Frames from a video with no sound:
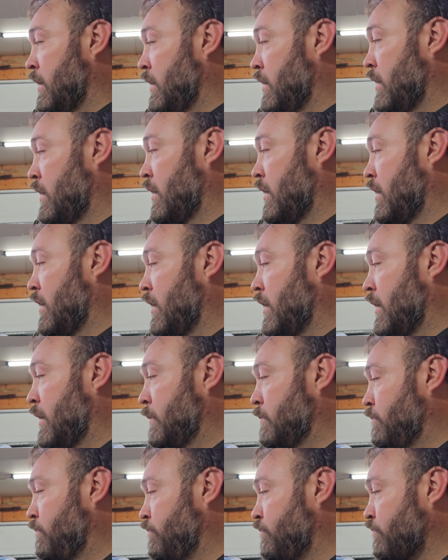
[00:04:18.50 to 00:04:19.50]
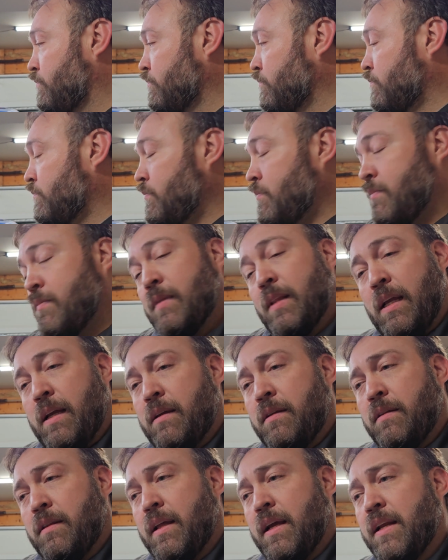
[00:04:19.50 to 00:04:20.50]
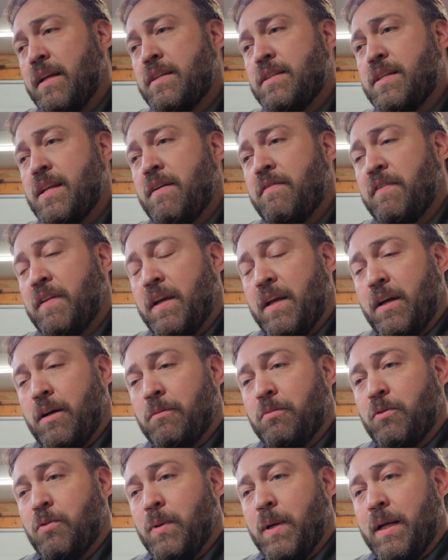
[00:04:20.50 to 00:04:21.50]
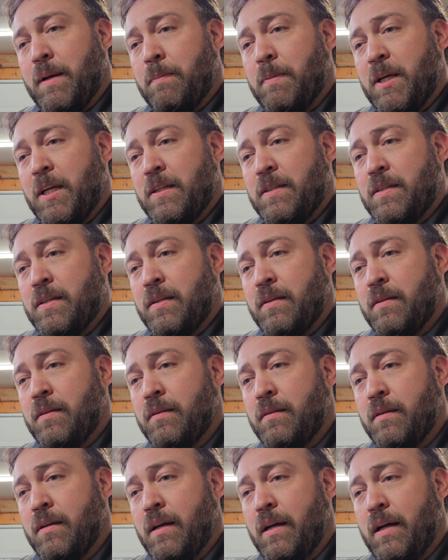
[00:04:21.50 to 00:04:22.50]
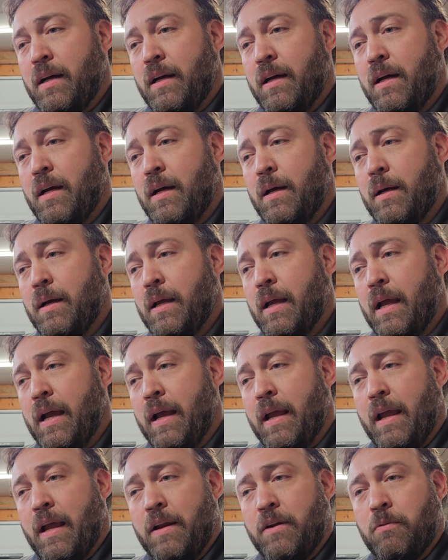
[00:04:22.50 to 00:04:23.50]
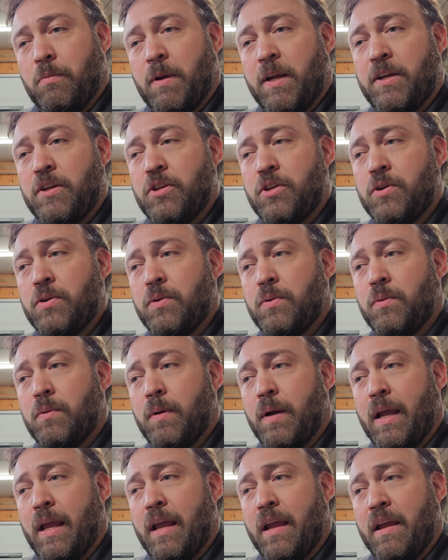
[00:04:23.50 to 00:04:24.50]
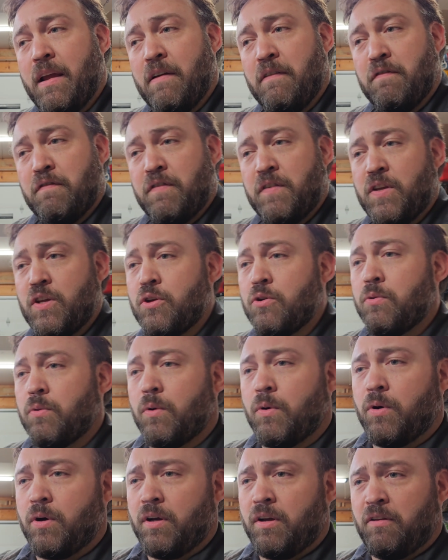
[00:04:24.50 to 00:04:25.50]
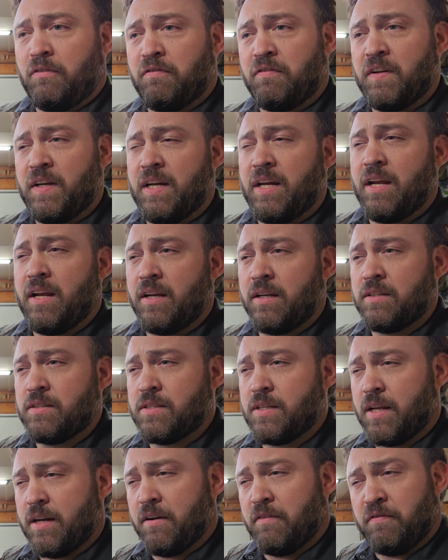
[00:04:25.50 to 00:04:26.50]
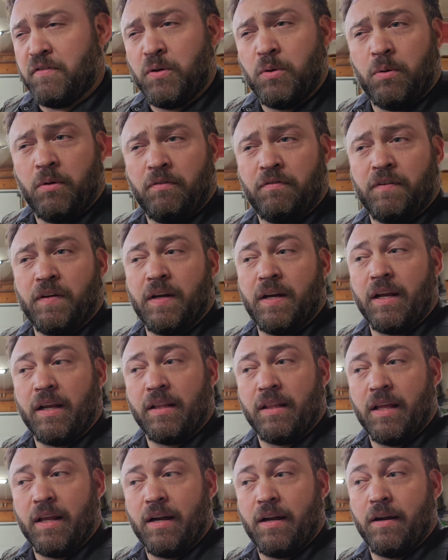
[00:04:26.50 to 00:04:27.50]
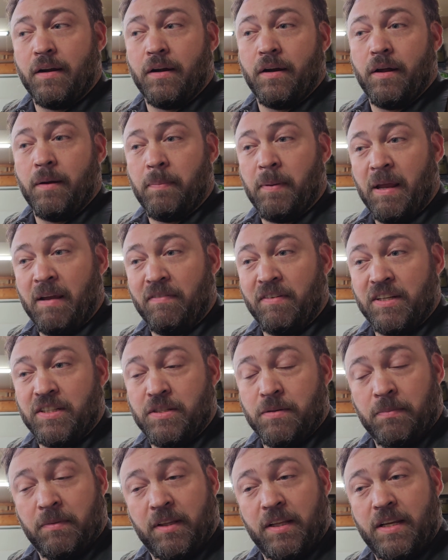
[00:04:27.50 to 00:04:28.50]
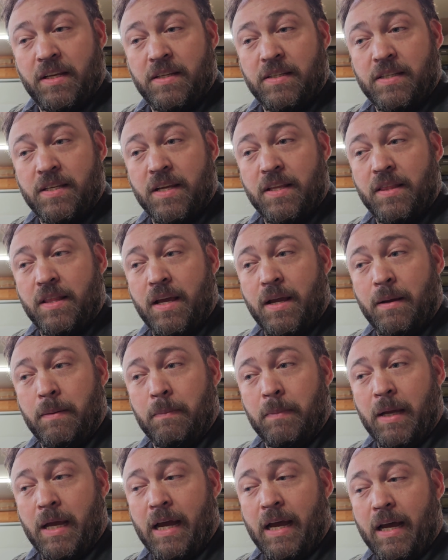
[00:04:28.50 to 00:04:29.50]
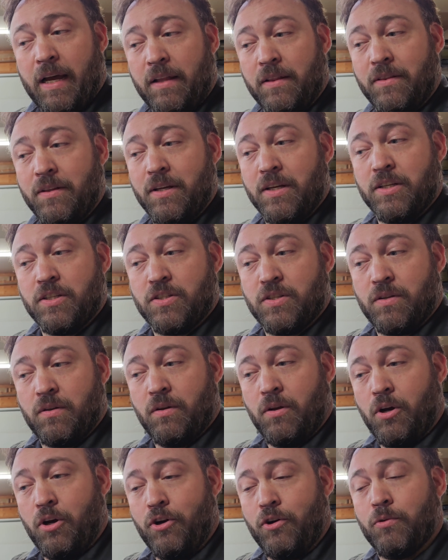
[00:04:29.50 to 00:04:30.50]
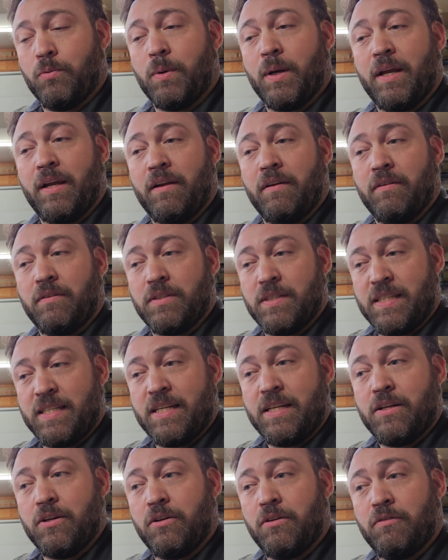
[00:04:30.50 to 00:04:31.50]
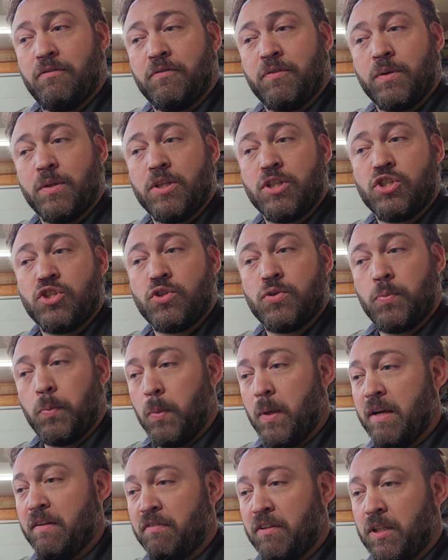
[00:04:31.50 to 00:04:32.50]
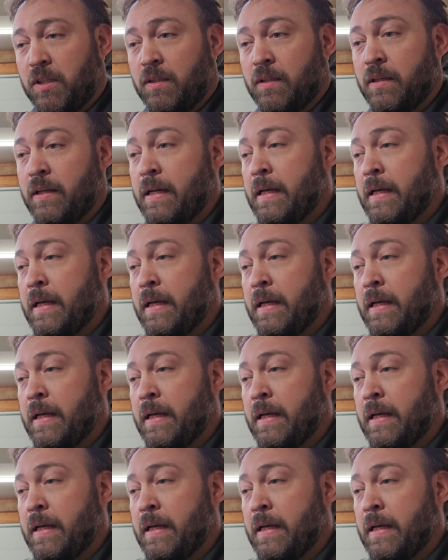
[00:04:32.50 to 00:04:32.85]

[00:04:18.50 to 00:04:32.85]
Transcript: That has definitely helped quite a bit. I had to redo a few oil fittings and a fuel fitting that ended up having some leaks in them on the O-ring seal for the swivel.